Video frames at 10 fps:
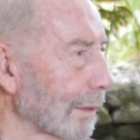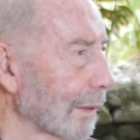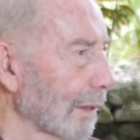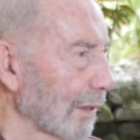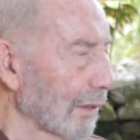
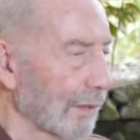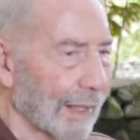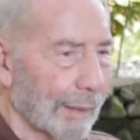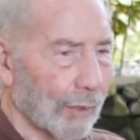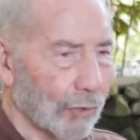at the
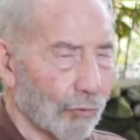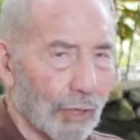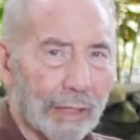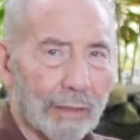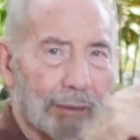time the
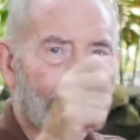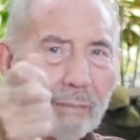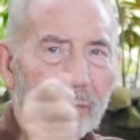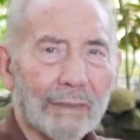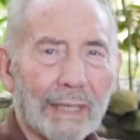Australian
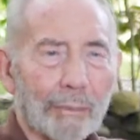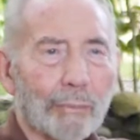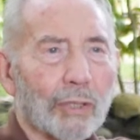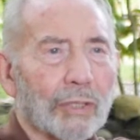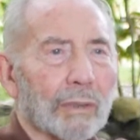type
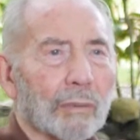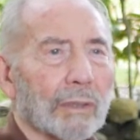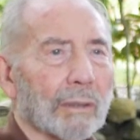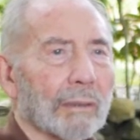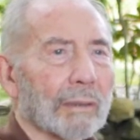prison, it was
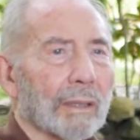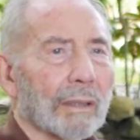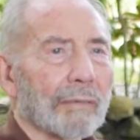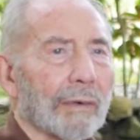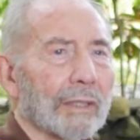
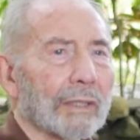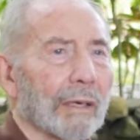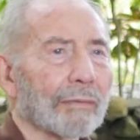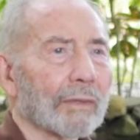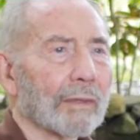very
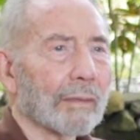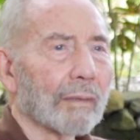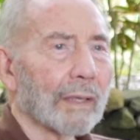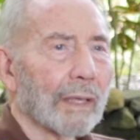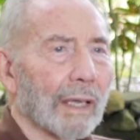tough.
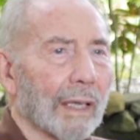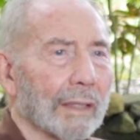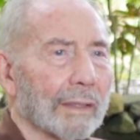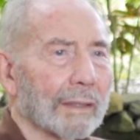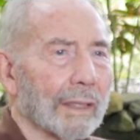
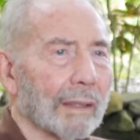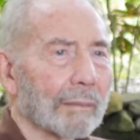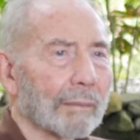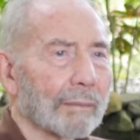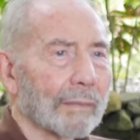And
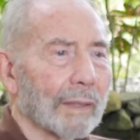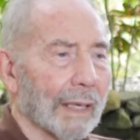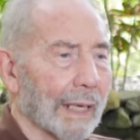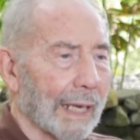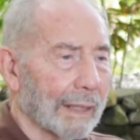
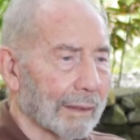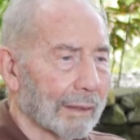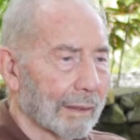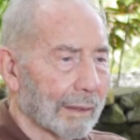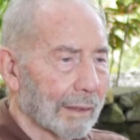again,
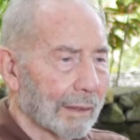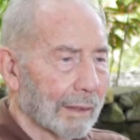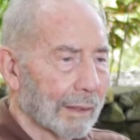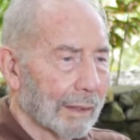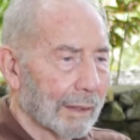
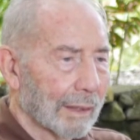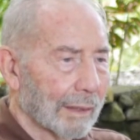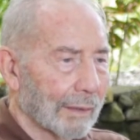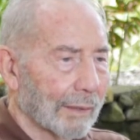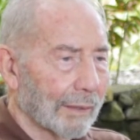
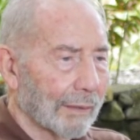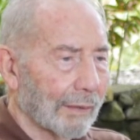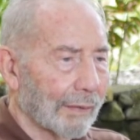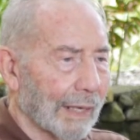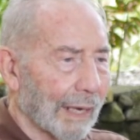the
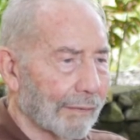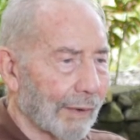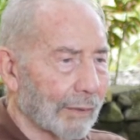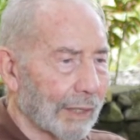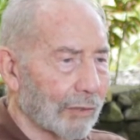thing I
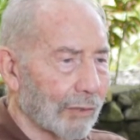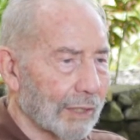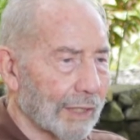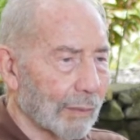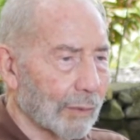found
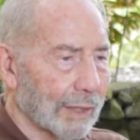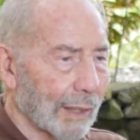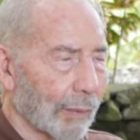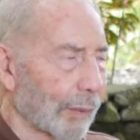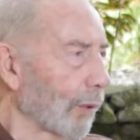interesting was that
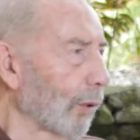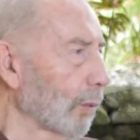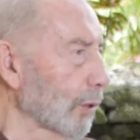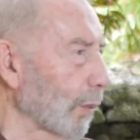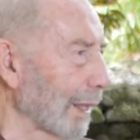we were
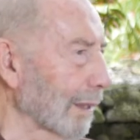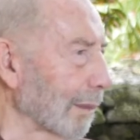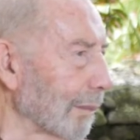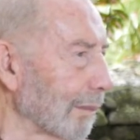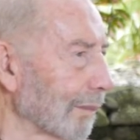always welcome,
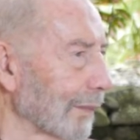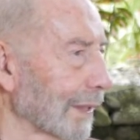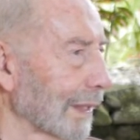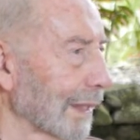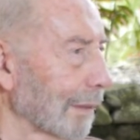
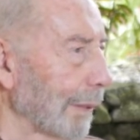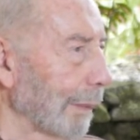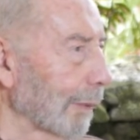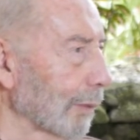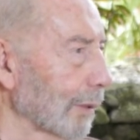and
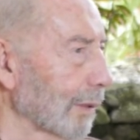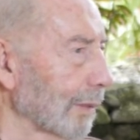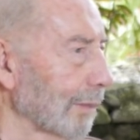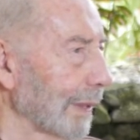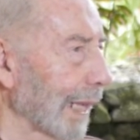people would
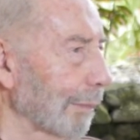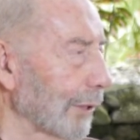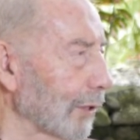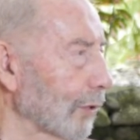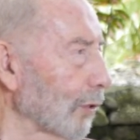be happy
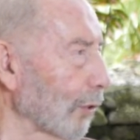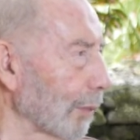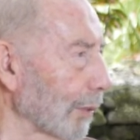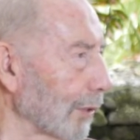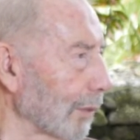to story
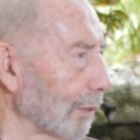with you.